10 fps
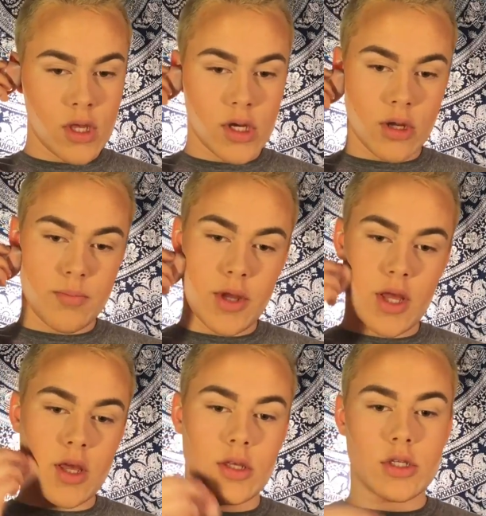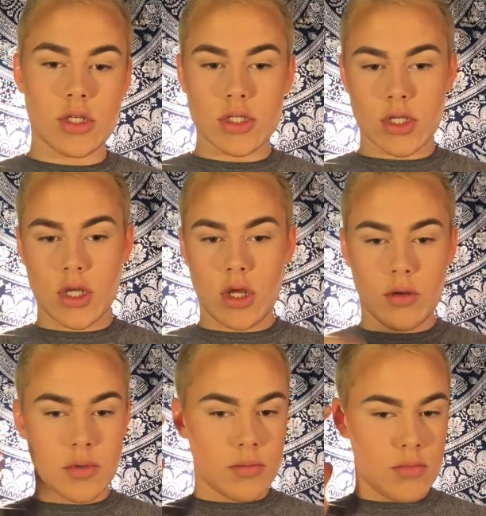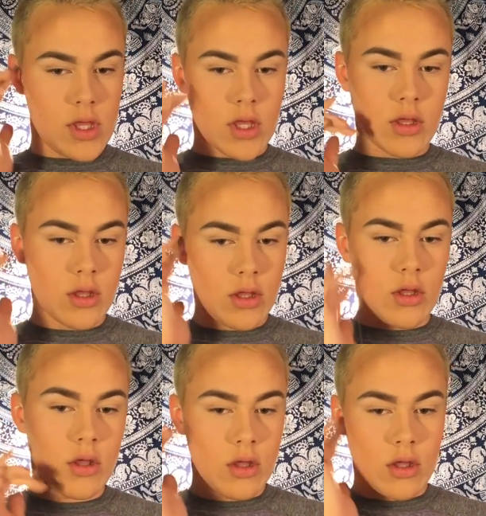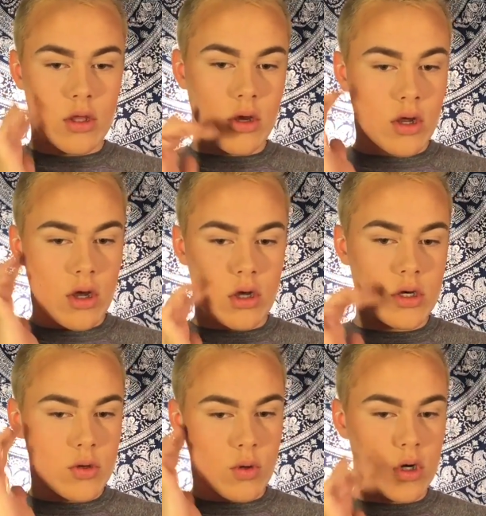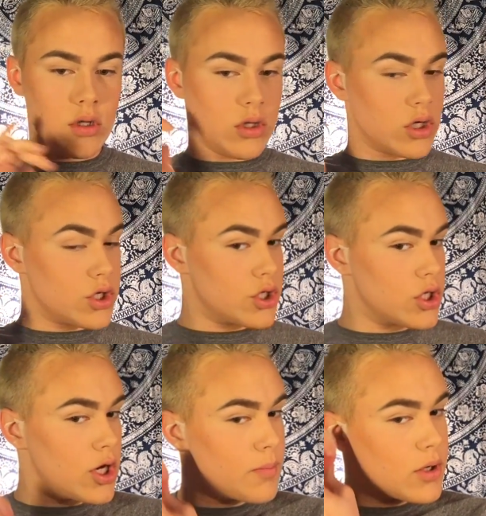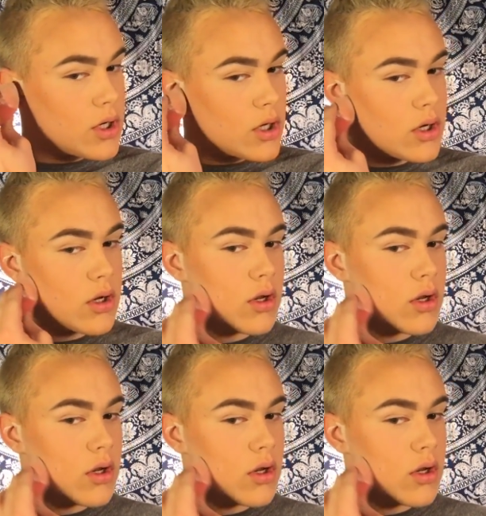Now baking is just going to help make your contour look sharper